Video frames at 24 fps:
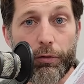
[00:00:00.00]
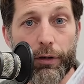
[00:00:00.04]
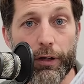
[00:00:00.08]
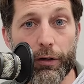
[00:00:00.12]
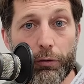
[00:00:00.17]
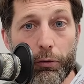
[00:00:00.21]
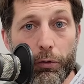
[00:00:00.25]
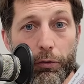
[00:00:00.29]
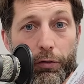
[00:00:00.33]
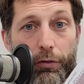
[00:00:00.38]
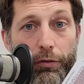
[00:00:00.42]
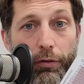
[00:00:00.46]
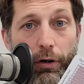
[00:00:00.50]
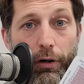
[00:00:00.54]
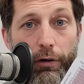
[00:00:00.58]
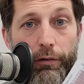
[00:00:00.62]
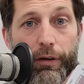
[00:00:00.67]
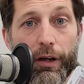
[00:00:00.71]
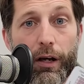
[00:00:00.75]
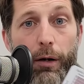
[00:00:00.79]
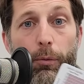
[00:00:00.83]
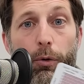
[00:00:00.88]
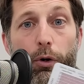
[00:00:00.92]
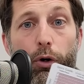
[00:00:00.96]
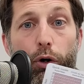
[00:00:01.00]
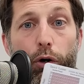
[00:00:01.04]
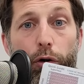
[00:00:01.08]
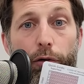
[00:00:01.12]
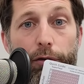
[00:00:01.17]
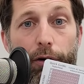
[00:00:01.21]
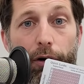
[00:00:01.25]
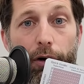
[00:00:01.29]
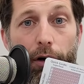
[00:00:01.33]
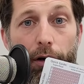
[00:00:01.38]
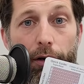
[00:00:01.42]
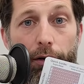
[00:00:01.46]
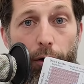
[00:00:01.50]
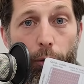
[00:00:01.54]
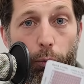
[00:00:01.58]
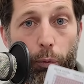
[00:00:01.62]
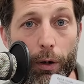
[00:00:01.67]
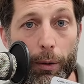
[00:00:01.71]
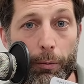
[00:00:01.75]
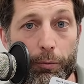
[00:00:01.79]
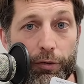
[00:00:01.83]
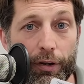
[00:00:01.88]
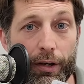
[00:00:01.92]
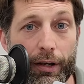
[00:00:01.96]
resources are available over on our
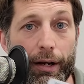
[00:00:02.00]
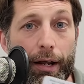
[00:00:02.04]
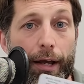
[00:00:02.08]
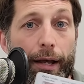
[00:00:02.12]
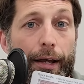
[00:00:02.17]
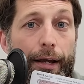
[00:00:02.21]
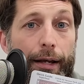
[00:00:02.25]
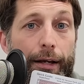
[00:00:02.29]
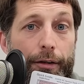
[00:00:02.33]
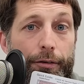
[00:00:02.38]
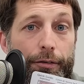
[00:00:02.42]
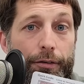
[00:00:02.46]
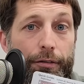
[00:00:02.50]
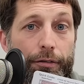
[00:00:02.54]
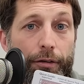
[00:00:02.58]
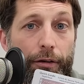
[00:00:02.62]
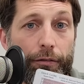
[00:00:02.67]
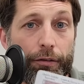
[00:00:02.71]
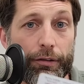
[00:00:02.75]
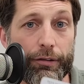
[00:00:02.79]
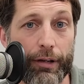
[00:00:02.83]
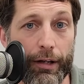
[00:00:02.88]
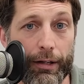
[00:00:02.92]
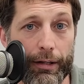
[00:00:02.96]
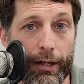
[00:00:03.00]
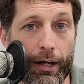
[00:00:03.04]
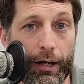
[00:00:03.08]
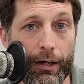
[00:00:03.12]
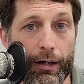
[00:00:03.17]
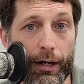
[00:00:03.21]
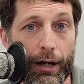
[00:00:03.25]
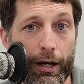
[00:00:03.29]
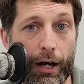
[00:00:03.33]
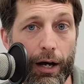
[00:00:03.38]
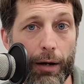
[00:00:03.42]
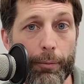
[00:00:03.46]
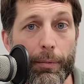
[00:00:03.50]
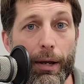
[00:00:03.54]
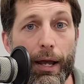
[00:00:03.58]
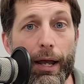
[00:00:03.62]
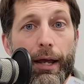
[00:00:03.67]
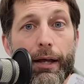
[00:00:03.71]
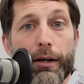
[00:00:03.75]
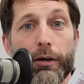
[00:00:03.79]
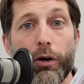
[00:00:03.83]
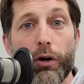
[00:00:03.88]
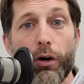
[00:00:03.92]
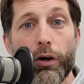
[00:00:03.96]
website at acservicetech.com
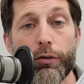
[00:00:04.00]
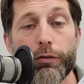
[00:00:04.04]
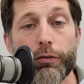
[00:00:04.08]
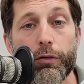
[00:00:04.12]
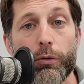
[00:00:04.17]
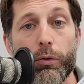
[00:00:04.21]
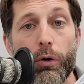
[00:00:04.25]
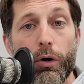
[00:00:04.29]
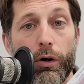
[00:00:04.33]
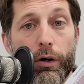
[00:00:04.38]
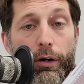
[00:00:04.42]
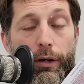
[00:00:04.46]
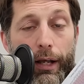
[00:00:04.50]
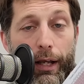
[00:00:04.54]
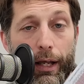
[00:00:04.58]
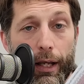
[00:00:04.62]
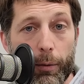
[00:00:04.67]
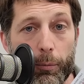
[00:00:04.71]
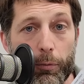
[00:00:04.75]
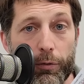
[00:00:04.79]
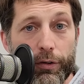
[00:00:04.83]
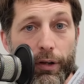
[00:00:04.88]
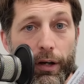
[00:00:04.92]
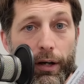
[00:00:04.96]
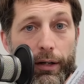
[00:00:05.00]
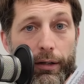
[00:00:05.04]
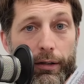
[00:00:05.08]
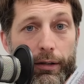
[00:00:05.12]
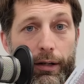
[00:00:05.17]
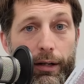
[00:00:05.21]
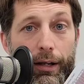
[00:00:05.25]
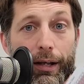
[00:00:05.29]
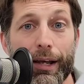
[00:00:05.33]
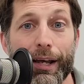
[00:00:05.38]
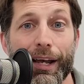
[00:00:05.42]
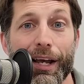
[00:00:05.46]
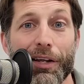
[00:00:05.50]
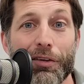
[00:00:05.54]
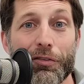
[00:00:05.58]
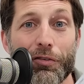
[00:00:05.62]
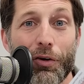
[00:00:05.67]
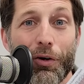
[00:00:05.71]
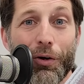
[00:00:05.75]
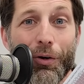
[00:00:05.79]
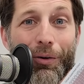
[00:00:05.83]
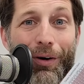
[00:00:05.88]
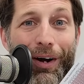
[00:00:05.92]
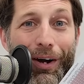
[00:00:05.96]
and also on Amazon. And
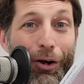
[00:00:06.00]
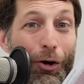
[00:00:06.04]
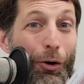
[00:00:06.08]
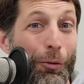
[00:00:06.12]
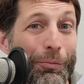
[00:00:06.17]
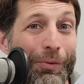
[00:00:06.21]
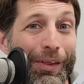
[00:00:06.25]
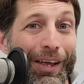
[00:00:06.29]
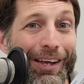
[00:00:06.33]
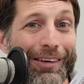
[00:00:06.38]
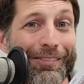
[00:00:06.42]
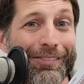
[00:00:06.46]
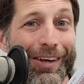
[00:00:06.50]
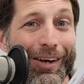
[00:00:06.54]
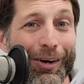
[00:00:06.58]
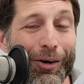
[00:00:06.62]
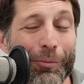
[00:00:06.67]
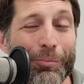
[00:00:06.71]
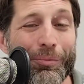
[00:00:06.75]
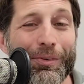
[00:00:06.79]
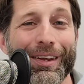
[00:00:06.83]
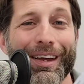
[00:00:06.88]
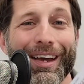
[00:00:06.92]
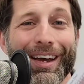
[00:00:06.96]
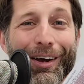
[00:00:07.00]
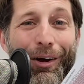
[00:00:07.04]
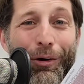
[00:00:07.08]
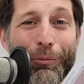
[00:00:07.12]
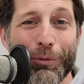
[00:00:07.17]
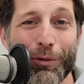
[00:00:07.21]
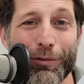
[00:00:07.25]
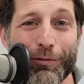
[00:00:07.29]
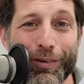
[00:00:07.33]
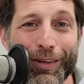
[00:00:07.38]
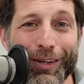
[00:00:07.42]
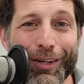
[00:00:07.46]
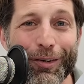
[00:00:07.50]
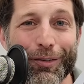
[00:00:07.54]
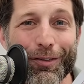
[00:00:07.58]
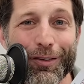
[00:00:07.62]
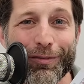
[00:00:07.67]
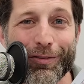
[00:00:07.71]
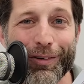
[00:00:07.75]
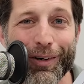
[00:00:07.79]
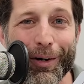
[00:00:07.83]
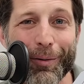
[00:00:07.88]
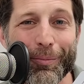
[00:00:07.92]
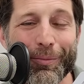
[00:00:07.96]
so I hope they've helped. I hope the videos
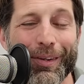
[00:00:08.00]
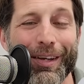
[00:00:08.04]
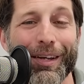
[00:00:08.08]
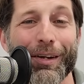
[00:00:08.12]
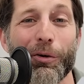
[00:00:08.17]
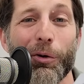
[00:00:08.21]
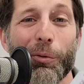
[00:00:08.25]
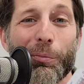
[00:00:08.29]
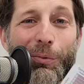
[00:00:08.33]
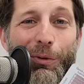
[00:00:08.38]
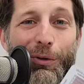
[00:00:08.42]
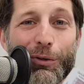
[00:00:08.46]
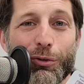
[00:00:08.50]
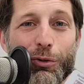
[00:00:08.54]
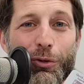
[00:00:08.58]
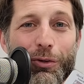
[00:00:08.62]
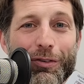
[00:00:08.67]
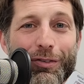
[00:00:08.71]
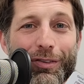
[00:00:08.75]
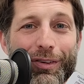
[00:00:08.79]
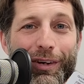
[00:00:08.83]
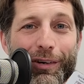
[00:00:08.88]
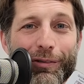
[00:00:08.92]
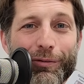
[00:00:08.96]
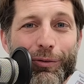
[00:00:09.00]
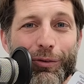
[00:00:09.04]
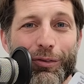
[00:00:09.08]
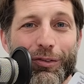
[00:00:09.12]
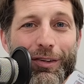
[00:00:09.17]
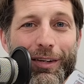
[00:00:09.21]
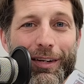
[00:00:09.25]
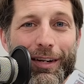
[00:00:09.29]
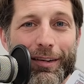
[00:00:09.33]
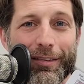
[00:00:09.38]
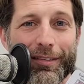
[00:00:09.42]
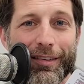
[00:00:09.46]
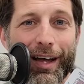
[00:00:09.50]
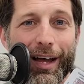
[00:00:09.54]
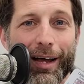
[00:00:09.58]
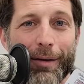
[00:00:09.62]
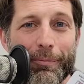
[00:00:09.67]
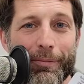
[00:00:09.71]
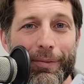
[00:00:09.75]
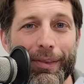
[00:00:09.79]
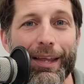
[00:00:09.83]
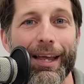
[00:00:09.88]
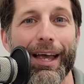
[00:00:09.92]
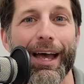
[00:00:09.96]
have helped and hope you enjoyed yourself. We'll see you next
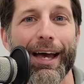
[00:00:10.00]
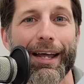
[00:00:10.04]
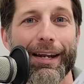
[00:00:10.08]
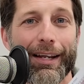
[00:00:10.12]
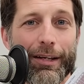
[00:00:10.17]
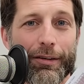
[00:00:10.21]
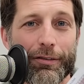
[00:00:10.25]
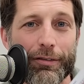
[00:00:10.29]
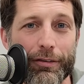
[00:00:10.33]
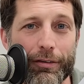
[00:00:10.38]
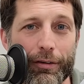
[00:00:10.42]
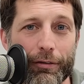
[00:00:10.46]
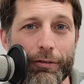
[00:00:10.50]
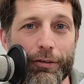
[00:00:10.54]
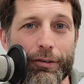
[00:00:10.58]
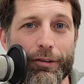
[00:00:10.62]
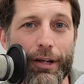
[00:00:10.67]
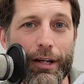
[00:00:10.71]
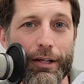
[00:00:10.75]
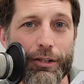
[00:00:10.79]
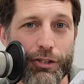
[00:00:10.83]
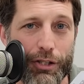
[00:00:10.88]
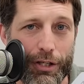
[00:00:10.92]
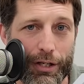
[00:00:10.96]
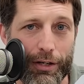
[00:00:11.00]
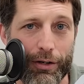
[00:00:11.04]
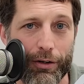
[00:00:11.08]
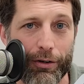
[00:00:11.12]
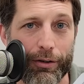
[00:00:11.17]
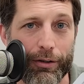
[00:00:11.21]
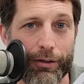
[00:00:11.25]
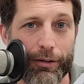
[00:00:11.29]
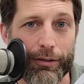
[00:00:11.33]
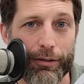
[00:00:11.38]
time at AC Service Tech channel.